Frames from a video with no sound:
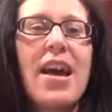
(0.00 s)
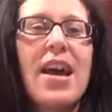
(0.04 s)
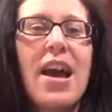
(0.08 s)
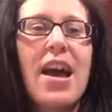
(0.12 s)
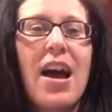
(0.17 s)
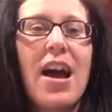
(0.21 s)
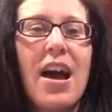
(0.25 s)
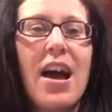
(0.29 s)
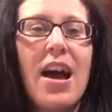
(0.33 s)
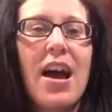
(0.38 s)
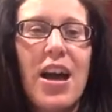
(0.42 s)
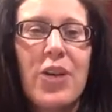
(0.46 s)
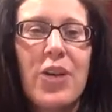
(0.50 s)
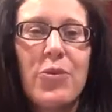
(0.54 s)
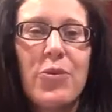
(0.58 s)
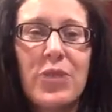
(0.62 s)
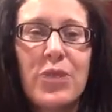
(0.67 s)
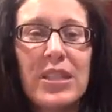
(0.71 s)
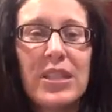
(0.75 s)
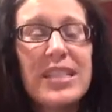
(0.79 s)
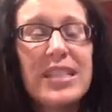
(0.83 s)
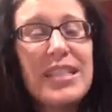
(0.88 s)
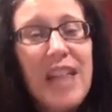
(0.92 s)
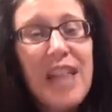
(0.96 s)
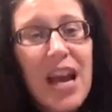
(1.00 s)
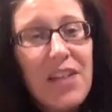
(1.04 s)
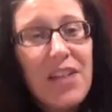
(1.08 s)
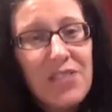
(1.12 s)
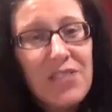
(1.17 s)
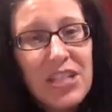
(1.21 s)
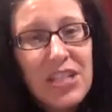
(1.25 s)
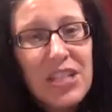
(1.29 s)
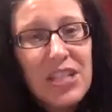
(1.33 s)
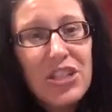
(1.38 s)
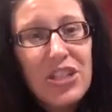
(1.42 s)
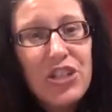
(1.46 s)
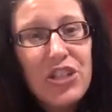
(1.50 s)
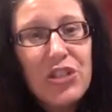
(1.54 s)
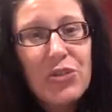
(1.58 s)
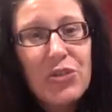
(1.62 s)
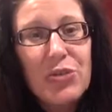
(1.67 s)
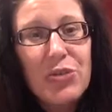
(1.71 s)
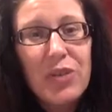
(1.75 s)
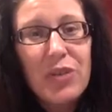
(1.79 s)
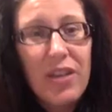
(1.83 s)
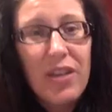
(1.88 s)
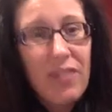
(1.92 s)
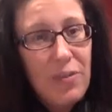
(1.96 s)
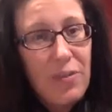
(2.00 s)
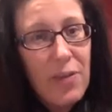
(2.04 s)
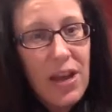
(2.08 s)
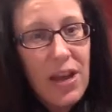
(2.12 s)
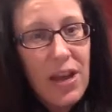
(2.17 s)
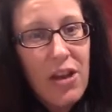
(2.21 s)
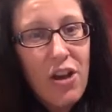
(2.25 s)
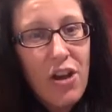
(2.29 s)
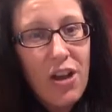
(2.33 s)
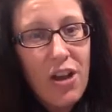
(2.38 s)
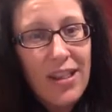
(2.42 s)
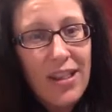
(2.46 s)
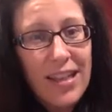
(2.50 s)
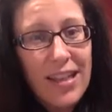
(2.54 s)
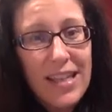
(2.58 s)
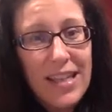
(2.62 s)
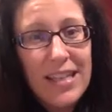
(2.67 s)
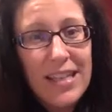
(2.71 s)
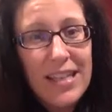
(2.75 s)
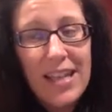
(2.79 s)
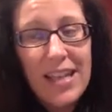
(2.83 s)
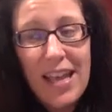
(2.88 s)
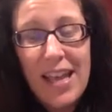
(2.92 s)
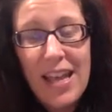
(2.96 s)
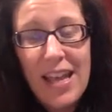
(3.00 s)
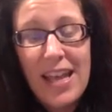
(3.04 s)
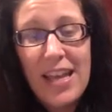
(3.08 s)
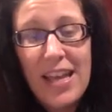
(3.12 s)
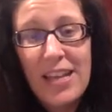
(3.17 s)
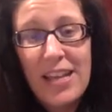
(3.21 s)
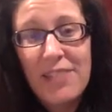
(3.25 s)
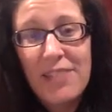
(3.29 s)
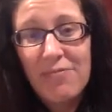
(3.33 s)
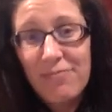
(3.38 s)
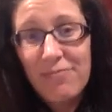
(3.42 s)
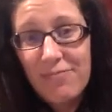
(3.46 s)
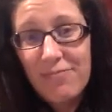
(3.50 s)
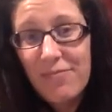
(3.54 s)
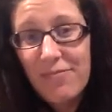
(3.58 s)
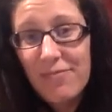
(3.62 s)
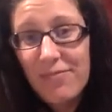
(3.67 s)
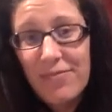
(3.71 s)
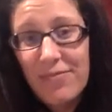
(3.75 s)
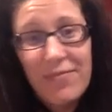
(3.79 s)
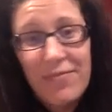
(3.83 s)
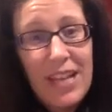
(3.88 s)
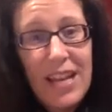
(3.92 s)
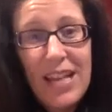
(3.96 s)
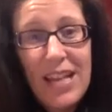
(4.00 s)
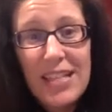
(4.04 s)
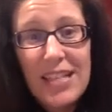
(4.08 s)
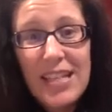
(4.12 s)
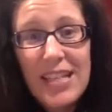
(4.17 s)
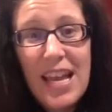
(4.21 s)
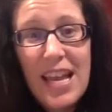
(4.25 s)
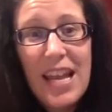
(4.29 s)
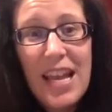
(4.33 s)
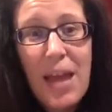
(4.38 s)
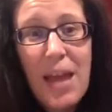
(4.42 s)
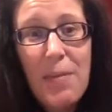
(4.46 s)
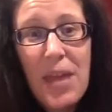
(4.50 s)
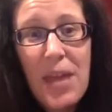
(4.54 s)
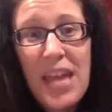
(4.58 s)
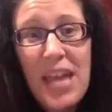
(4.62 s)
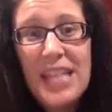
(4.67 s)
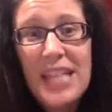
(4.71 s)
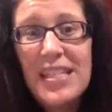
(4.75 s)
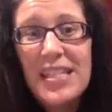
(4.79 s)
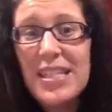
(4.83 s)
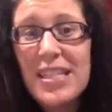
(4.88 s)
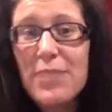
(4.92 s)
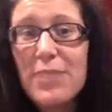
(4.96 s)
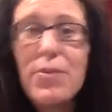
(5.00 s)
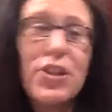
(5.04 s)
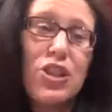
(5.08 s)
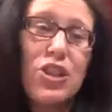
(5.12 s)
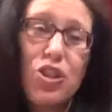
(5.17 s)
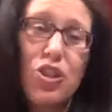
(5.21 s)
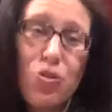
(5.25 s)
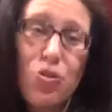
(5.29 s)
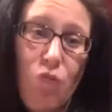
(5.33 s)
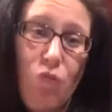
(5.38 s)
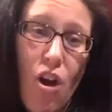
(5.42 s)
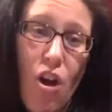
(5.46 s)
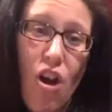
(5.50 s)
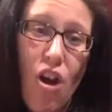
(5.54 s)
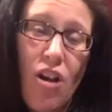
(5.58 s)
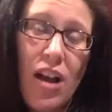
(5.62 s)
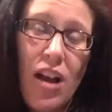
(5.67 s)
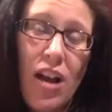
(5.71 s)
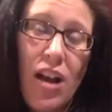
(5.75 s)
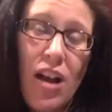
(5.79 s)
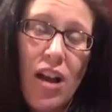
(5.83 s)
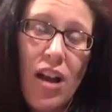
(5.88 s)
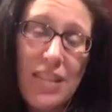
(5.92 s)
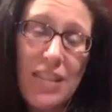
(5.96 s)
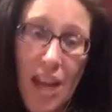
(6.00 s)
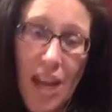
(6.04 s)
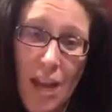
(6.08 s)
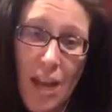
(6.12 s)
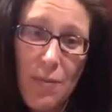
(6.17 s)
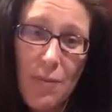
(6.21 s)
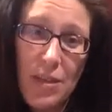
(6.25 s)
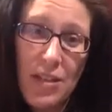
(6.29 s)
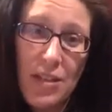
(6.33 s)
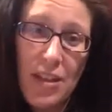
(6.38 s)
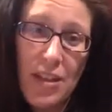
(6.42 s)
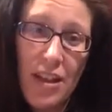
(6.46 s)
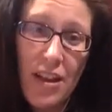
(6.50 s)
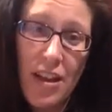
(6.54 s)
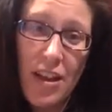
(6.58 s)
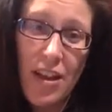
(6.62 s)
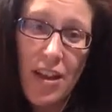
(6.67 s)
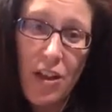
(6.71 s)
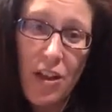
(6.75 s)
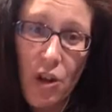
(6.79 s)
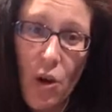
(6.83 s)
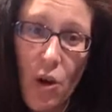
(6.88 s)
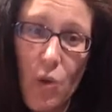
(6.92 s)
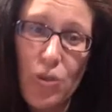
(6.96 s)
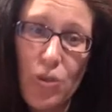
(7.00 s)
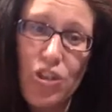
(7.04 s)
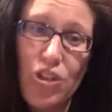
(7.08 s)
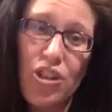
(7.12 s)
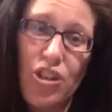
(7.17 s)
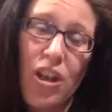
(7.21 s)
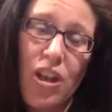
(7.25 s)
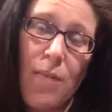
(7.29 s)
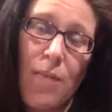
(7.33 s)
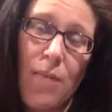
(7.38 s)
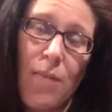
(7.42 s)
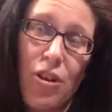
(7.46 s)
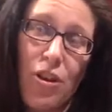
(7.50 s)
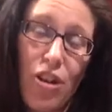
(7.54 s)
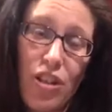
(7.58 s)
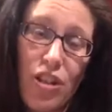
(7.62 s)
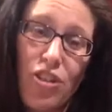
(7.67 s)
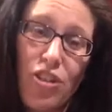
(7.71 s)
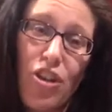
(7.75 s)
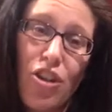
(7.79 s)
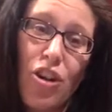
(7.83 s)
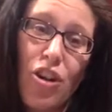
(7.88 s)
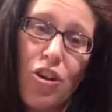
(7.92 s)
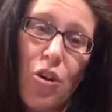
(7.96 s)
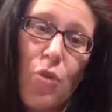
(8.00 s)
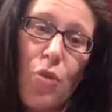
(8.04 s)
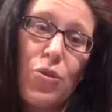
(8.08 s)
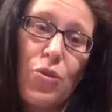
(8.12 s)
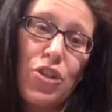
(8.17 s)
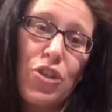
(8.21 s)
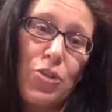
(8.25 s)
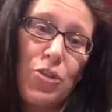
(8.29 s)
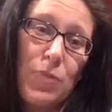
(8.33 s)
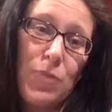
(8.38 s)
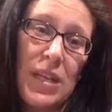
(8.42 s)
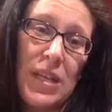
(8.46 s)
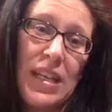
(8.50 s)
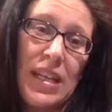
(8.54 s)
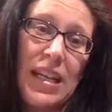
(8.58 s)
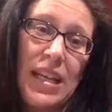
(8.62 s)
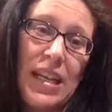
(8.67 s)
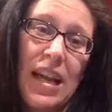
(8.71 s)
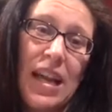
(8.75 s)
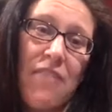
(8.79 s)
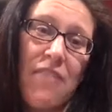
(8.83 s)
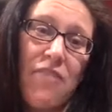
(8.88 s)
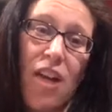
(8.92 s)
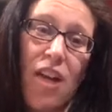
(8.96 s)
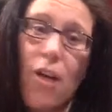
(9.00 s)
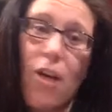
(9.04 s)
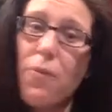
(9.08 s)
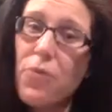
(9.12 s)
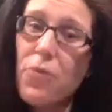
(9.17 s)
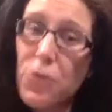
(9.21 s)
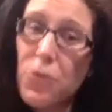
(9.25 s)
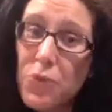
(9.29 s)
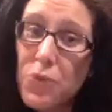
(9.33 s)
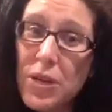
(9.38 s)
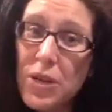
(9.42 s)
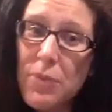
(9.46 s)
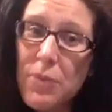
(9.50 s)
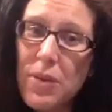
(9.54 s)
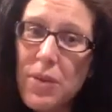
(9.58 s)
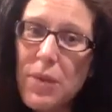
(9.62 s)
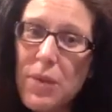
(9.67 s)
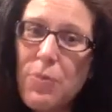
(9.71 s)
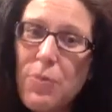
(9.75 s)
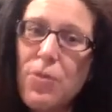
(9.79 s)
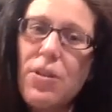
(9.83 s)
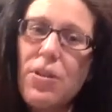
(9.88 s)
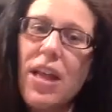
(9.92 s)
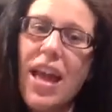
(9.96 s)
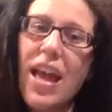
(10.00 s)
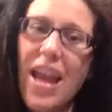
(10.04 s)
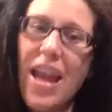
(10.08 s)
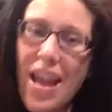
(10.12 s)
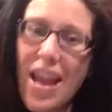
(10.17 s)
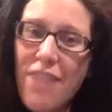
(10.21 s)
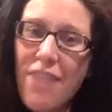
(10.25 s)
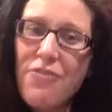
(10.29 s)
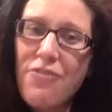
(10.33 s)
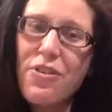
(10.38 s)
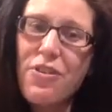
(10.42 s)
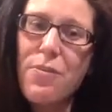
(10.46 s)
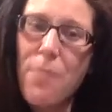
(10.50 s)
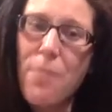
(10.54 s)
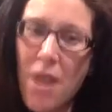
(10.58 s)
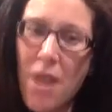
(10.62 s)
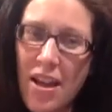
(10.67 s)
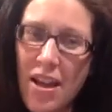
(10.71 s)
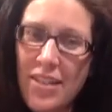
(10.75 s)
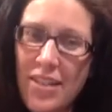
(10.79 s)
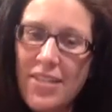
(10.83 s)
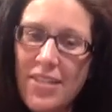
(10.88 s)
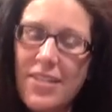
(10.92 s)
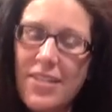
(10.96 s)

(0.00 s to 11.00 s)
I really dived into, give it my all in, and like I said, I'm 18 months strong. I'm a diamond coach. I'm an all-star coach, meaning I've helped 3 people every month